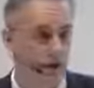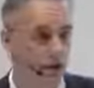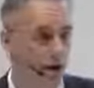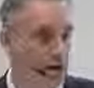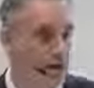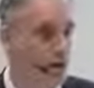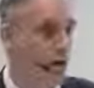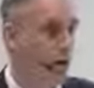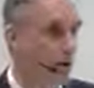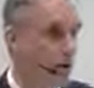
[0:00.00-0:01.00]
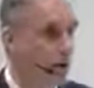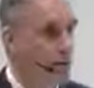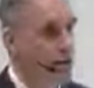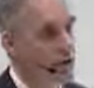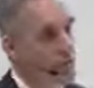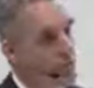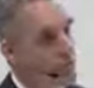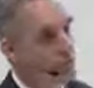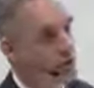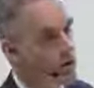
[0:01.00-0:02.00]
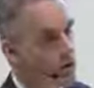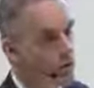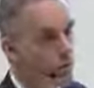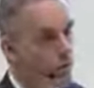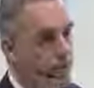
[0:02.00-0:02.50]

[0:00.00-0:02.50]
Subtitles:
you might say, well, it's pretty miserable to